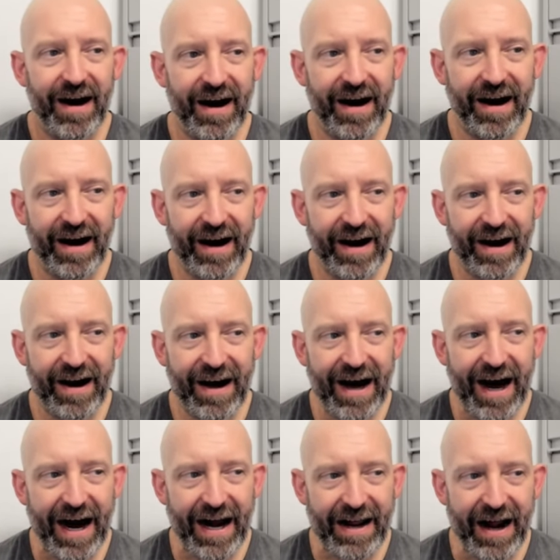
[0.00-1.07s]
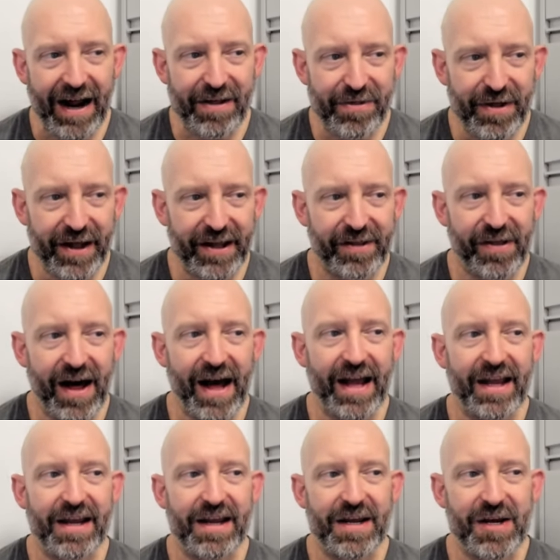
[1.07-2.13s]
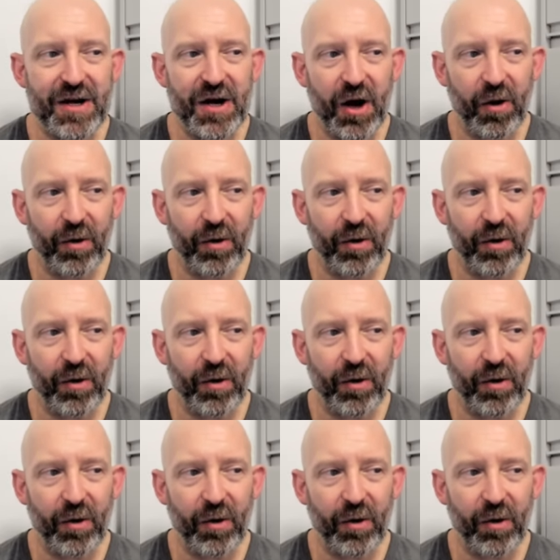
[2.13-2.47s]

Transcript: I think that, he